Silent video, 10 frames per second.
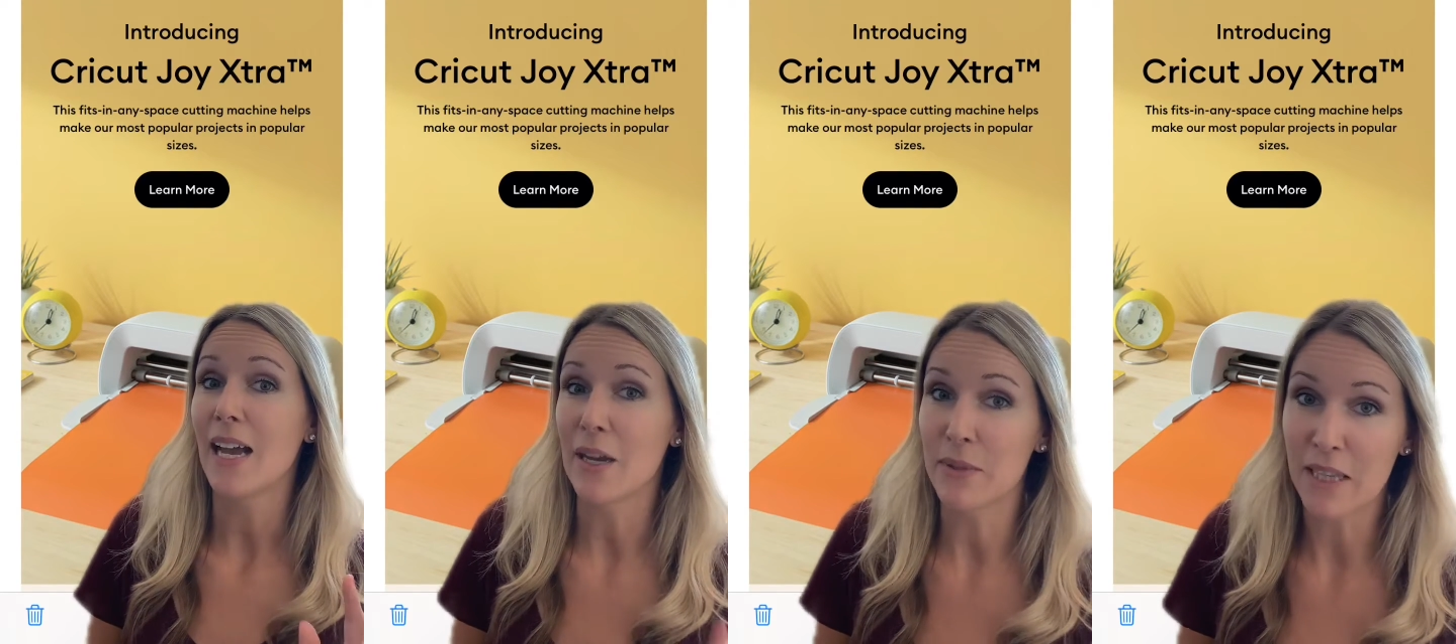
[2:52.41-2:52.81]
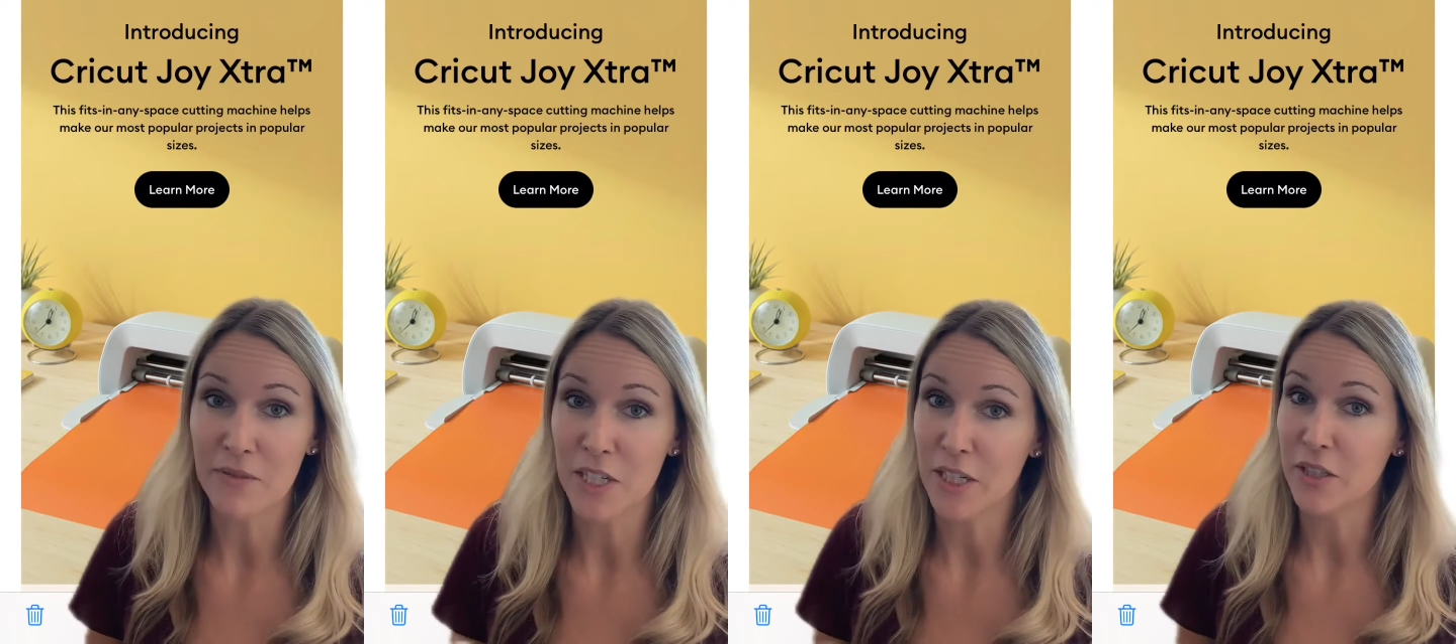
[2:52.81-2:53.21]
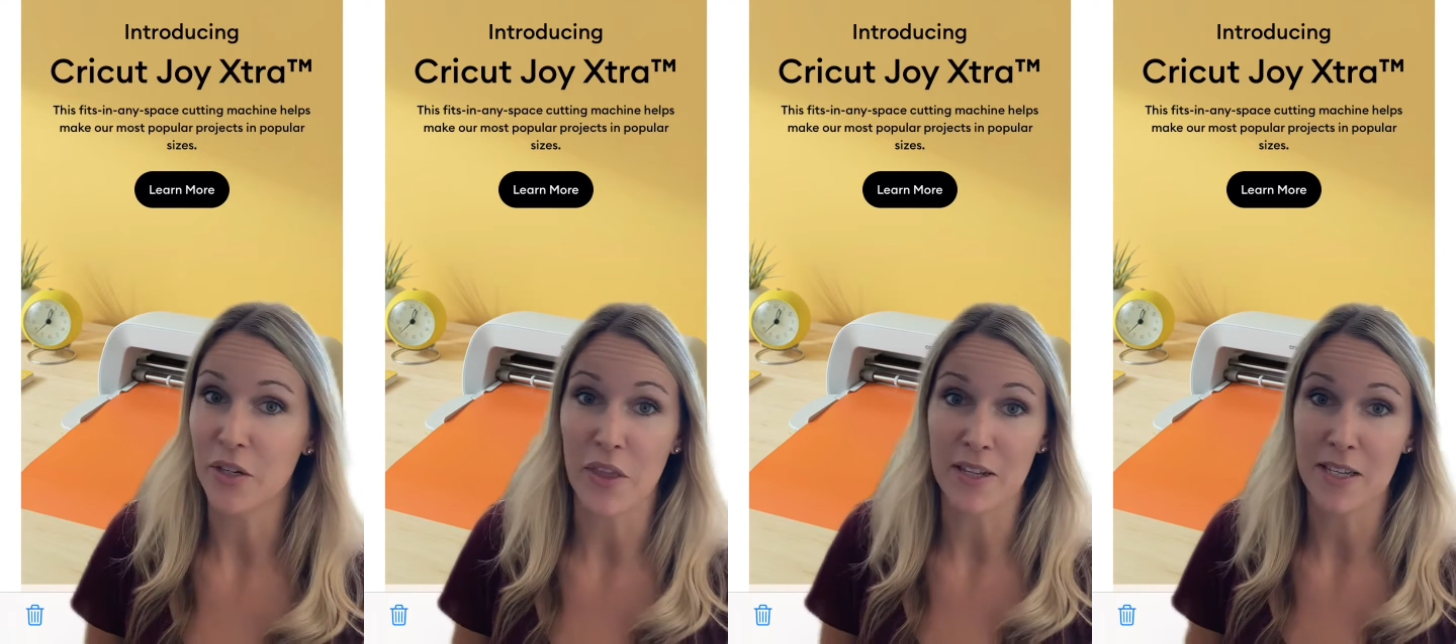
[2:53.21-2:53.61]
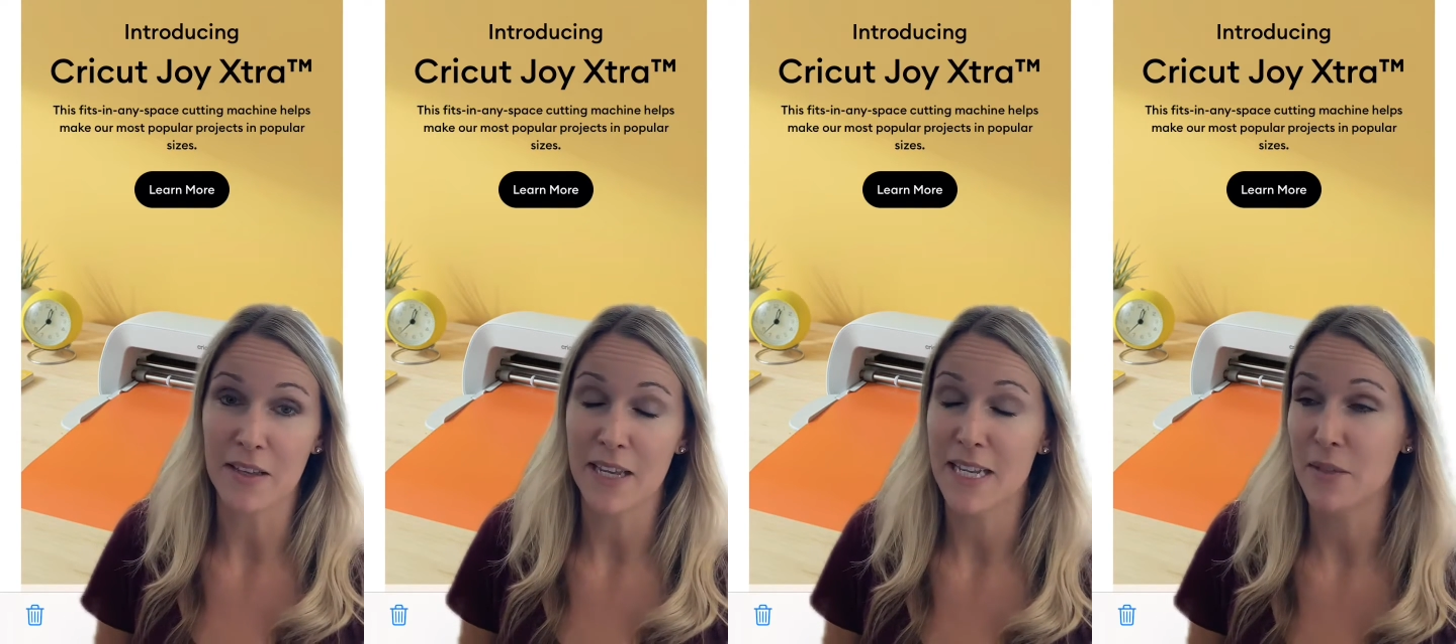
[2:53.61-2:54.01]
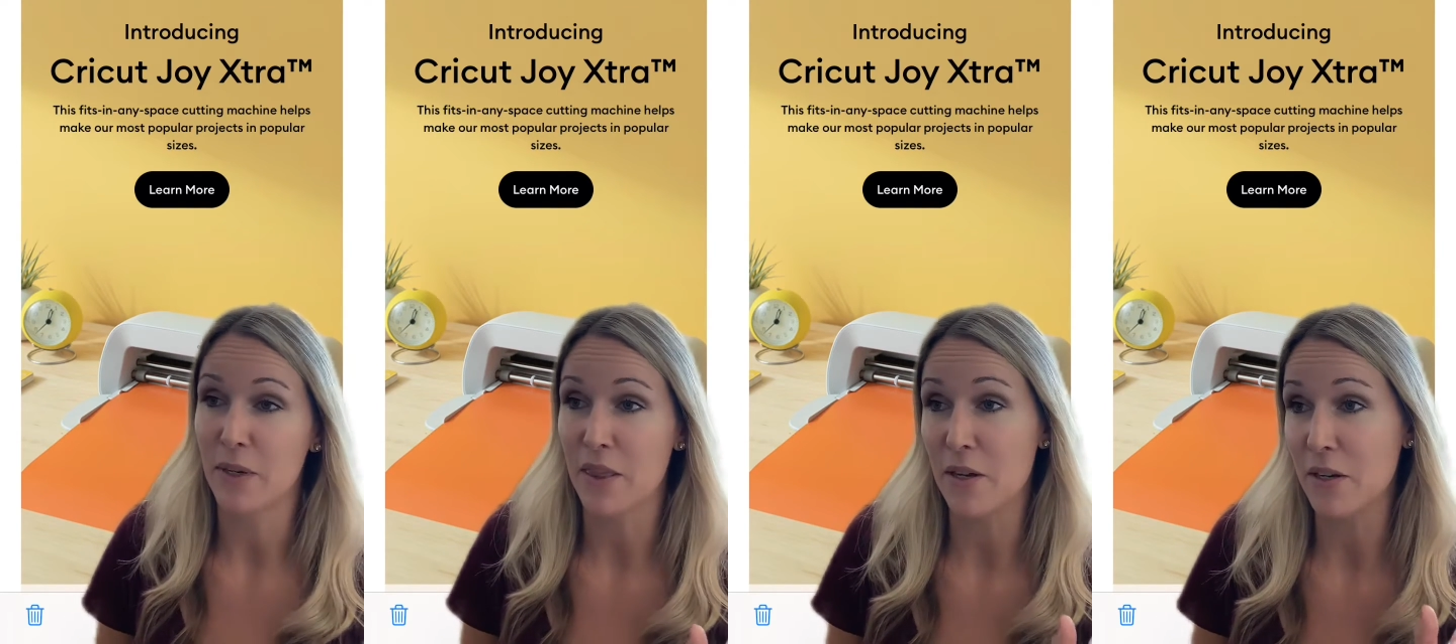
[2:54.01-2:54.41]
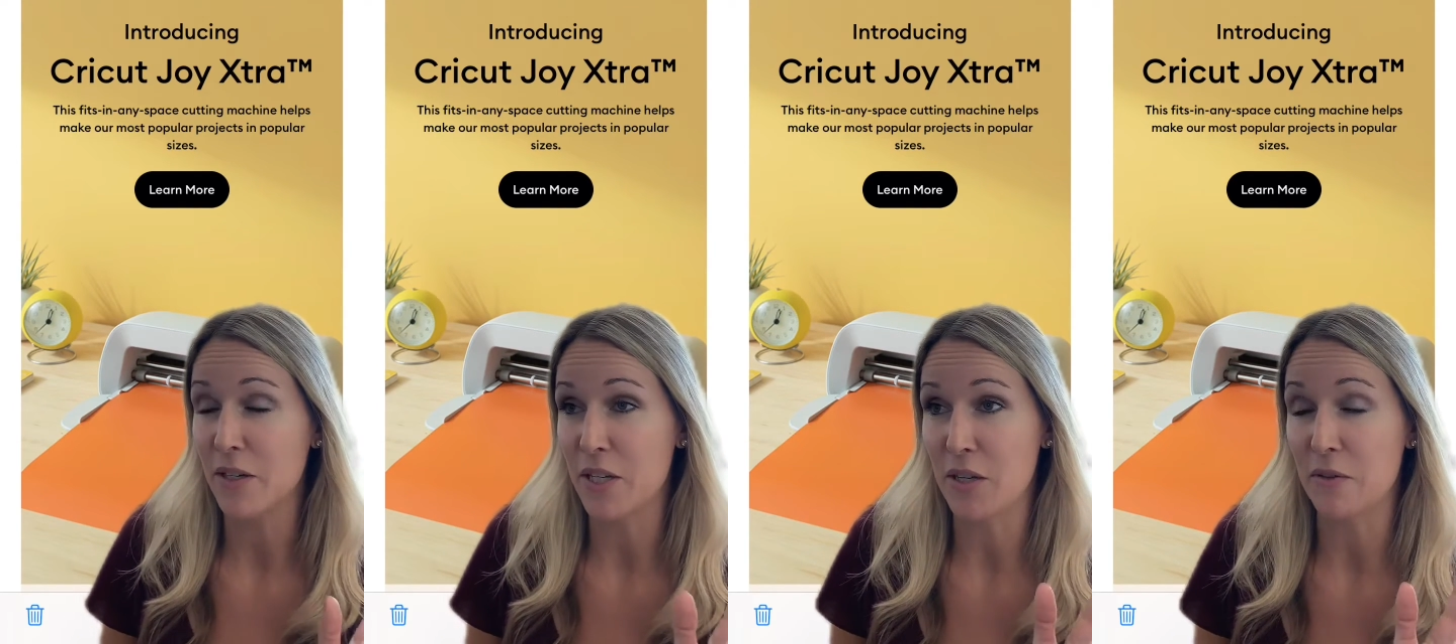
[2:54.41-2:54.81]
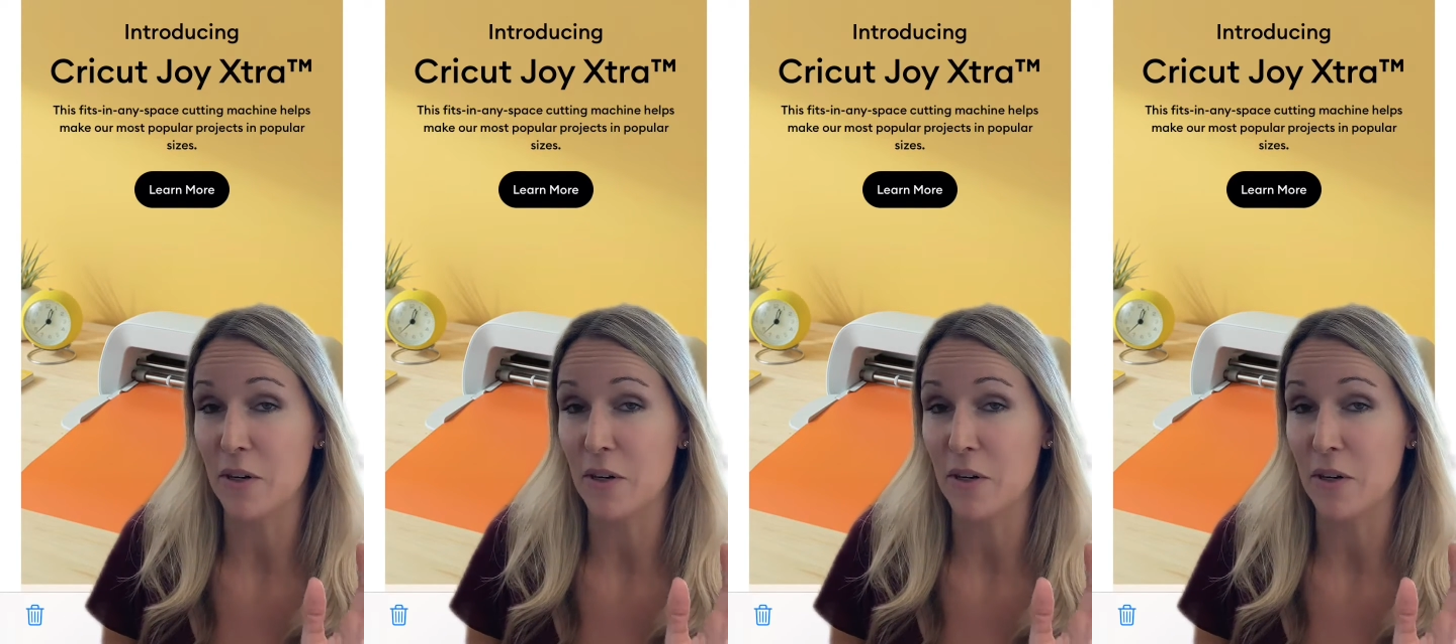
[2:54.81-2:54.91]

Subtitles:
I would love to hear your thoughts on this, whether you